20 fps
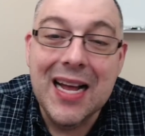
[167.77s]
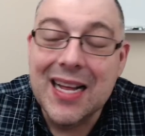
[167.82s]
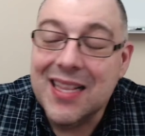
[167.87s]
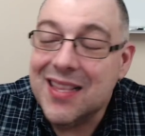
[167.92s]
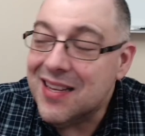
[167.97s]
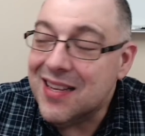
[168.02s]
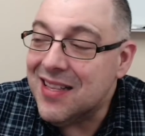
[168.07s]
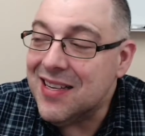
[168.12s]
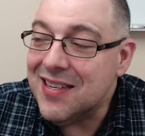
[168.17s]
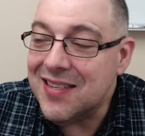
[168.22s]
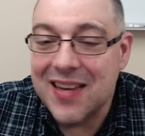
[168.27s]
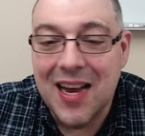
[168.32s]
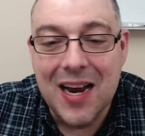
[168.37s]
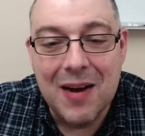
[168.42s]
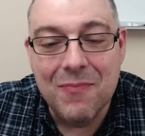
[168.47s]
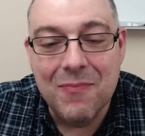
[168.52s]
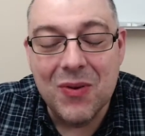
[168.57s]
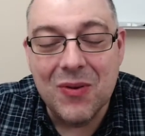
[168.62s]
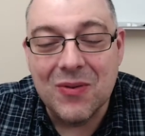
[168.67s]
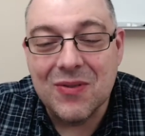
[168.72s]
The
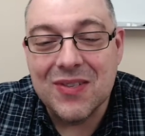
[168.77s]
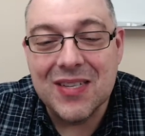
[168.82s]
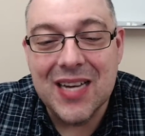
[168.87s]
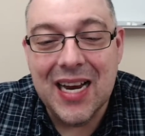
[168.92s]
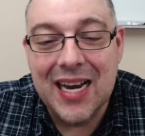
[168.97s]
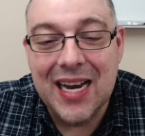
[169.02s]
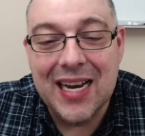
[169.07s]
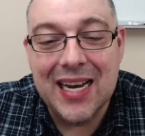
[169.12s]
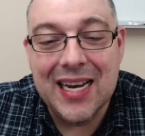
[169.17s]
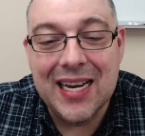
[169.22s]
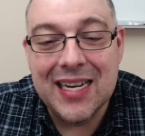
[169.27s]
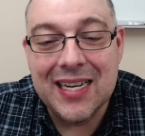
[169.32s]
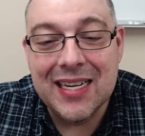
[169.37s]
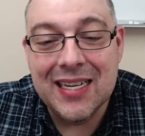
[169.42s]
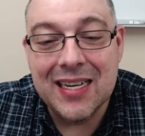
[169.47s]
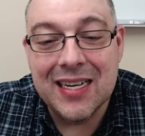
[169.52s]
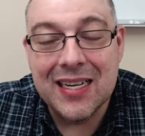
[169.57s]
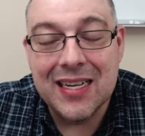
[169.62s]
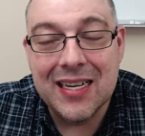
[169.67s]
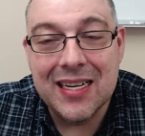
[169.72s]
disciples
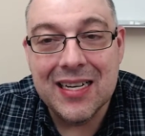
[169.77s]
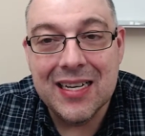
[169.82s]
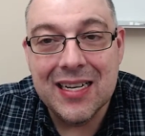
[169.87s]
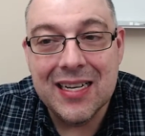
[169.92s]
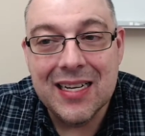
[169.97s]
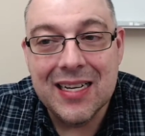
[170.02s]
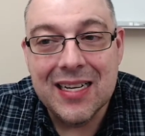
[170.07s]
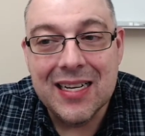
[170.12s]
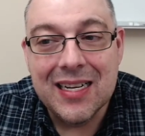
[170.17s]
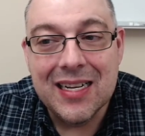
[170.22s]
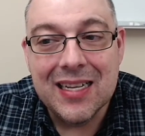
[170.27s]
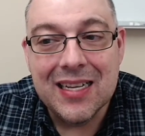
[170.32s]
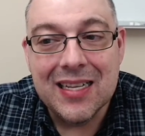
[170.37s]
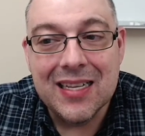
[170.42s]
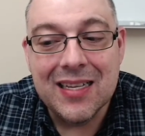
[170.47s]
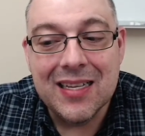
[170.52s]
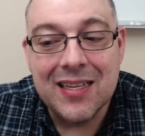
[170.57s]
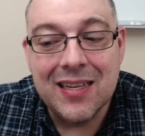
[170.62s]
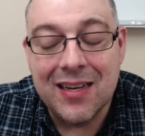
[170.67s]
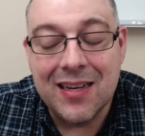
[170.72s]
in
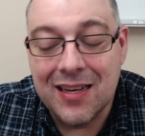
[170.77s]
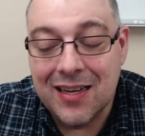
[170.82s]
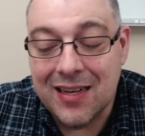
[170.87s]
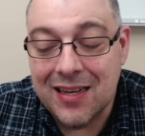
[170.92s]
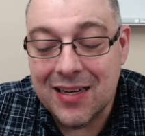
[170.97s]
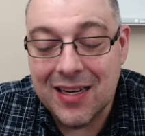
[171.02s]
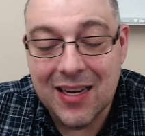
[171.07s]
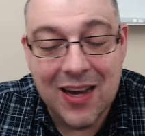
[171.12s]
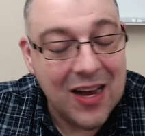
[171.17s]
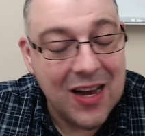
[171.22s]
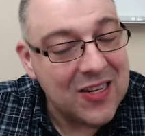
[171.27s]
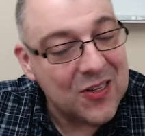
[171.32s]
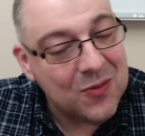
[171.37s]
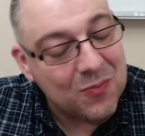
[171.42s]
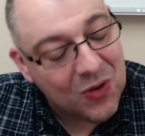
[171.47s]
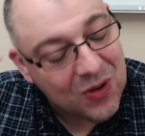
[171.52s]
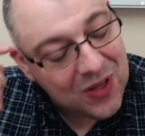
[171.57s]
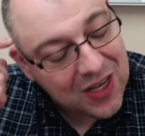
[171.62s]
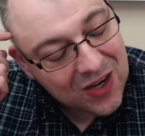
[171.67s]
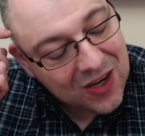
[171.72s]
the
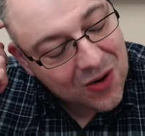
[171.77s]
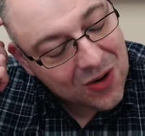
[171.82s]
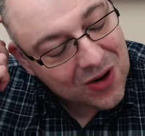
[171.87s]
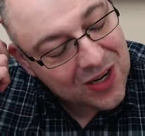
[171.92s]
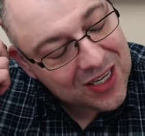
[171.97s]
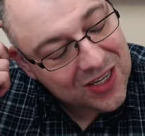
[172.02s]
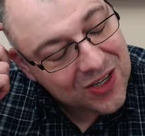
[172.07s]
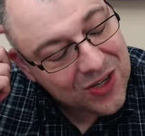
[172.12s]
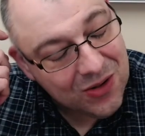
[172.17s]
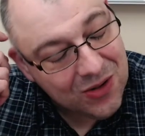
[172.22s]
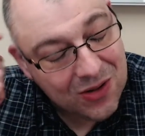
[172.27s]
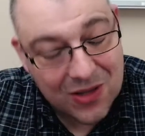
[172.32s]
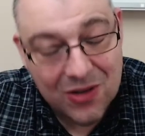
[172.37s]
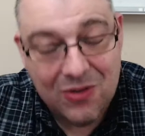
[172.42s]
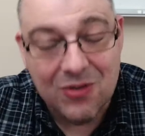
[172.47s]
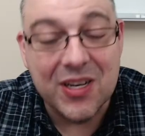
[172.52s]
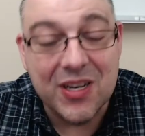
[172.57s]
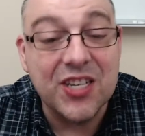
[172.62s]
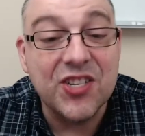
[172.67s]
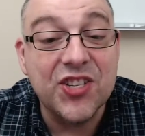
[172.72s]
Gospel according to
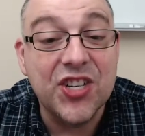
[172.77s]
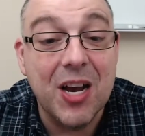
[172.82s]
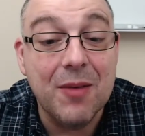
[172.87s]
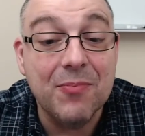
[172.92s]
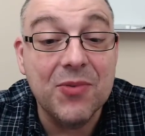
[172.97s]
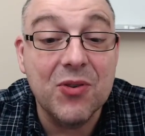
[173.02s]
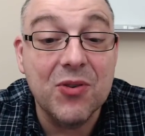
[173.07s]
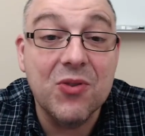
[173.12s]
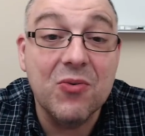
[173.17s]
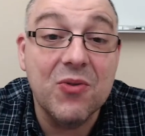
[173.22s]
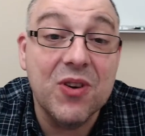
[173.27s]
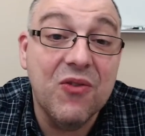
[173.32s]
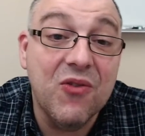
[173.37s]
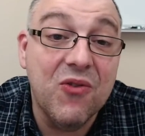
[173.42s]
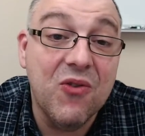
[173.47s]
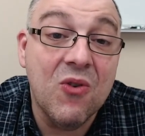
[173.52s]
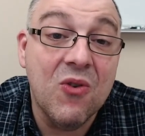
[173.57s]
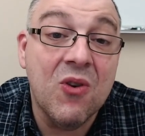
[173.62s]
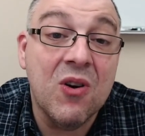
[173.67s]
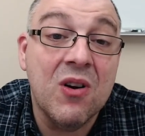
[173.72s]
Luke in chapter
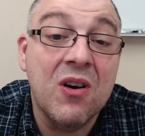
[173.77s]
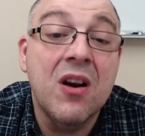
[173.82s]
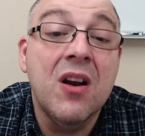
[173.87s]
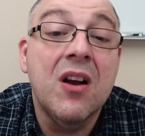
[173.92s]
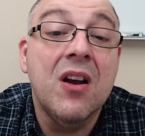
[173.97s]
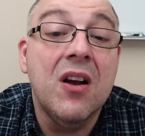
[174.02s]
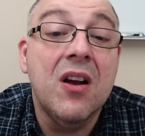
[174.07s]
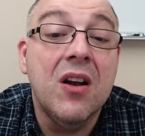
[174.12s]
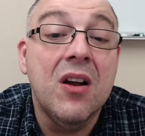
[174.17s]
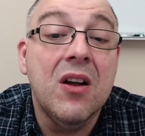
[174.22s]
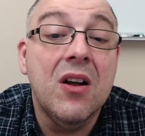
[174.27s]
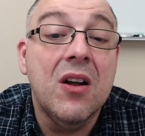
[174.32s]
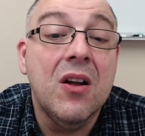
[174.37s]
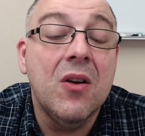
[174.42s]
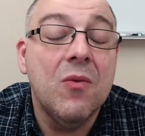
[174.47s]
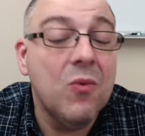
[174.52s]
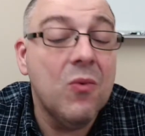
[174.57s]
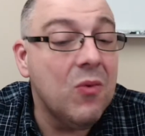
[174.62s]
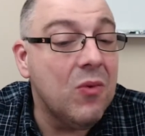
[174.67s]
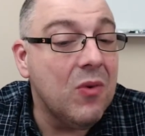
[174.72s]
24
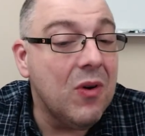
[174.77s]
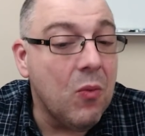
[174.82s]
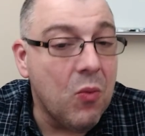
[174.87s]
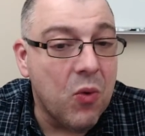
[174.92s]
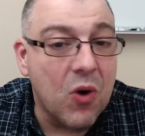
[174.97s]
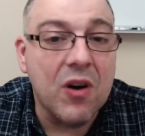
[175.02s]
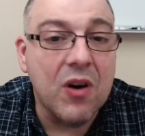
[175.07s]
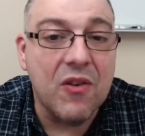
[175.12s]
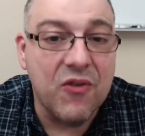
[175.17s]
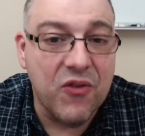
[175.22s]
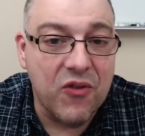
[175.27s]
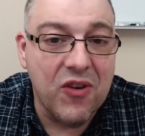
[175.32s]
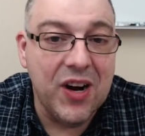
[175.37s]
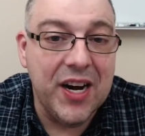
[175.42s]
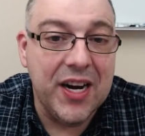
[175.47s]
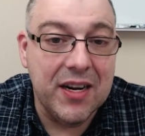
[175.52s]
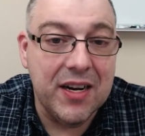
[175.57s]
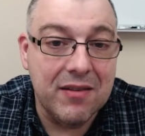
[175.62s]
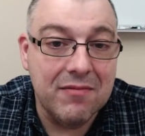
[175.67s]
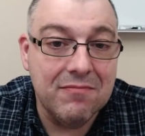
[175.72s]
were
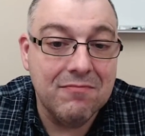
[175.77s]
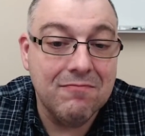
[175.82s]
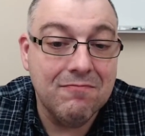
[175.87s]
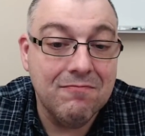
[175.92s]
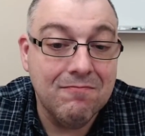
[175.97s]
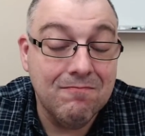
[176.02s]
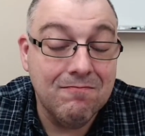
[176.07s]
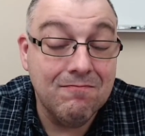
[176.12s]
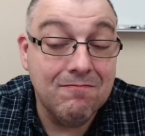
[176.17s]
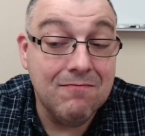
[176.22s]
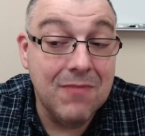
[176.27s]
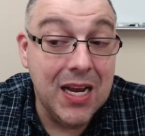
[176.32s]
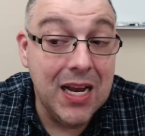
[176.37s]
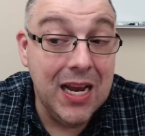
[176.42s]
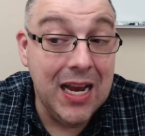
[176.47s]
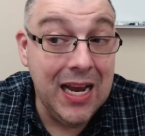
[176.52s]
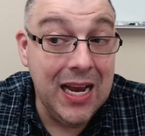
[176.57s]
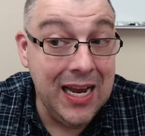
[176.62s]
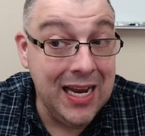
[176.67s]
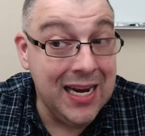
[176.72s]
afraid,
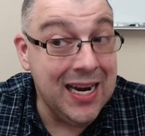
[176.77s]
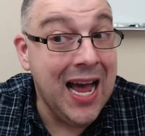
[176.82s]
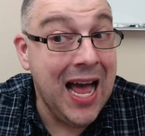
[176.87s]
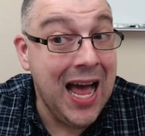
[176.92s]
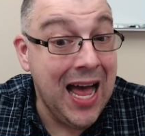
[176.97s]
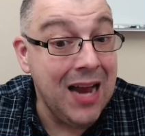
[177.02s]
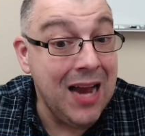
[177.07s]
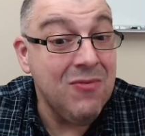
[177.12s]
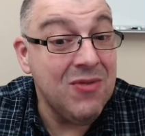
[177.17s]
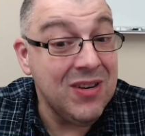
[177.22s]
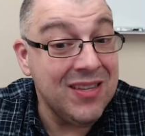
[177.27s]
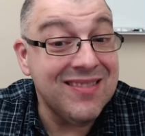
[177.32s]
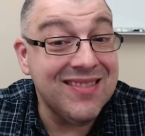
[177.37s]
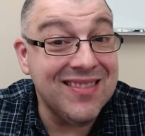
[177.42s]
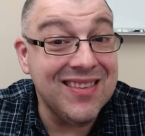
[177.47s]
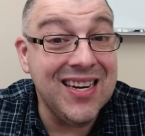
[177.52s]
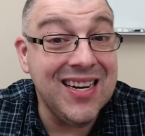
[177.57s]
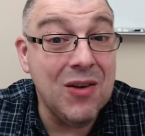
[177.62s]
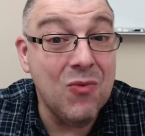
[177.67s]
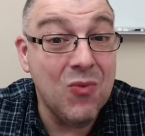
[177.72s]
and I would
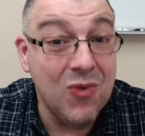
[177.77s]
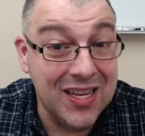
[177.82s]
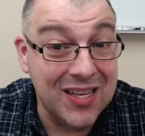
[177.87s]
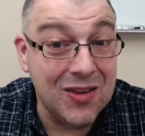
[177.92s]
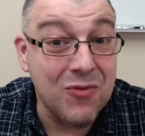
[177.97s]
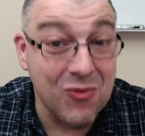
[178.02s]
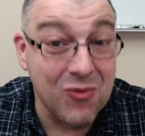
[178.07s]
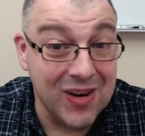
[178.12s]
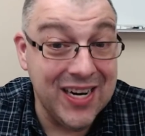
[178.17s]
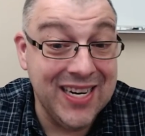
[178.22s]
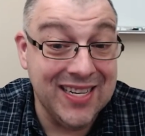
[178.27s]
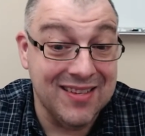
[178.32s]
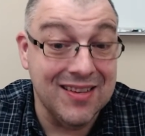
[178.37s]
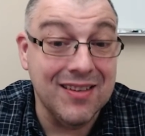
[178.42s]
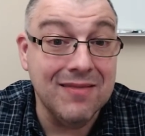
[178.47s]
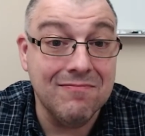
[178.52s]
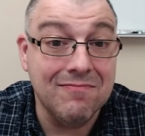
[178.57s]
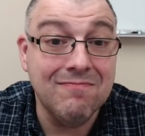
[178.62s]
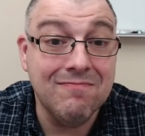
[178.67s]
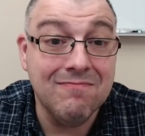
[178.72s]
say with
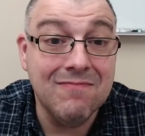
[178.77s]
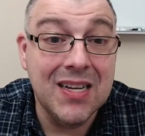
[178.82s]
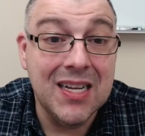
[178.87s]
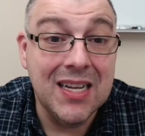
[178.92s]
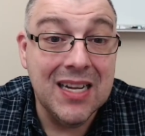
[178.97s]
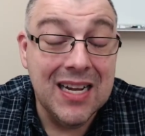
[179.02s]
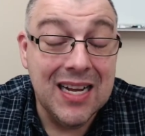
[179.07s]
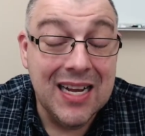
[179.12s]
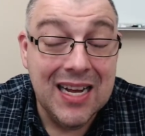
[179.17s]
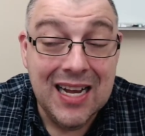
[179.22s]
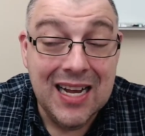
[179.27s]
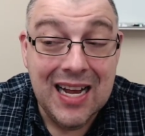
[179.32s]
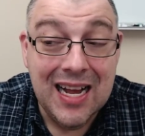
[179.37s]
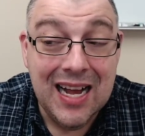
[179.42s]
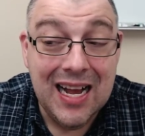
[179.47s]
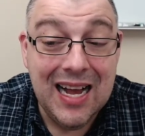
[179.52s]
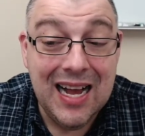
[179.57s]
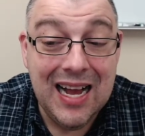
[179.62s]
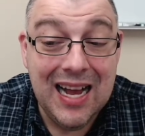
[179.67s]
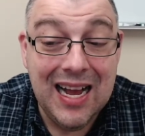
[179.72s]
reason.
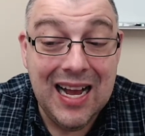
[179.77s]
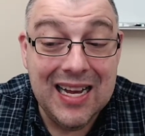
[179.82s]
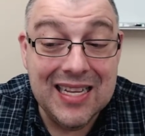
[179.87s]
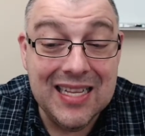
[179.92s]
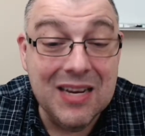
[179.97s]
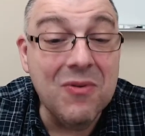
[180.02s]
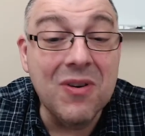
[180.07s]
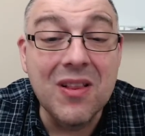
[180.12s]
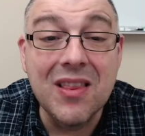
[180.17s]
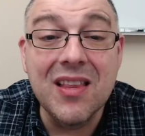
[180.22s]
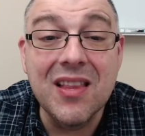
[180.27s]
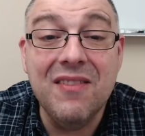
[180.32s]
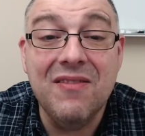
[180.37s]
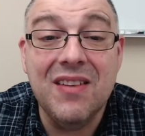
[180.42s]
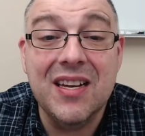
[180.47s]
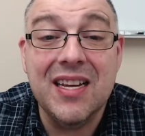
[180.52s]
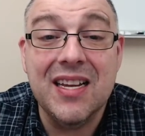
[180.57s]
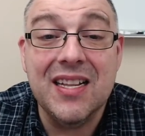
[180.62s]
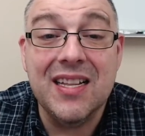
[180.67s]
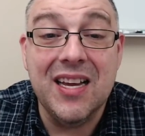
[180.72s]
They were
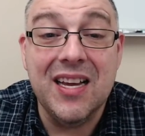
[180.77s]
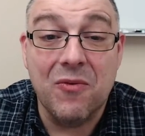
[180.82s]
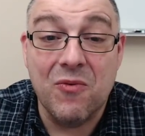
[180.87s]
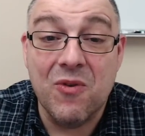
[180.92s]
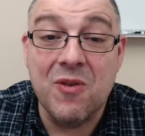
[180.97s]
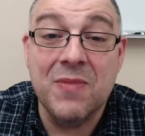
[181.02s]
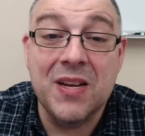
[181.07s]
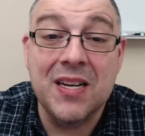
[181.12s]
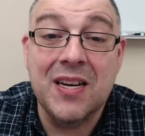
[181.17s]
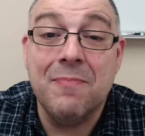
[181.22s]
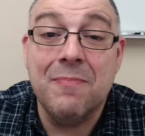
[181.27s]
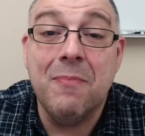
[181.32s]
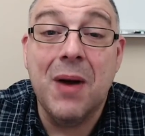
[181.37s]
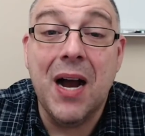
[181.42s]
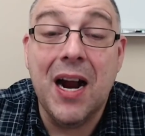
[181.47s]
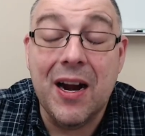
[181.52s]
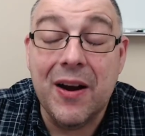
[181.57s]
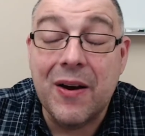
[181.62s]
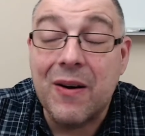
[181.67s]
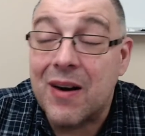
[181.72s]
living in the Roman
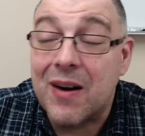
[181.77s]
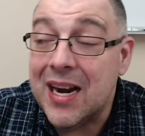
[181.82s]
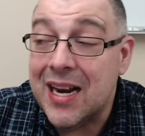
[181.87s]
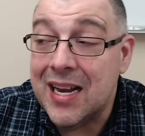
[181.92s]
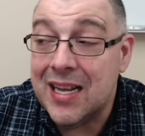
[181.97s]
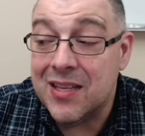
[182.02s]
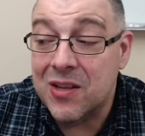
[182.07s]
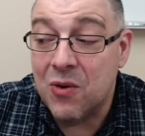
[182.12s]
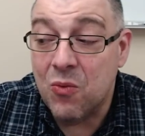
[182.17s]
Empire, and the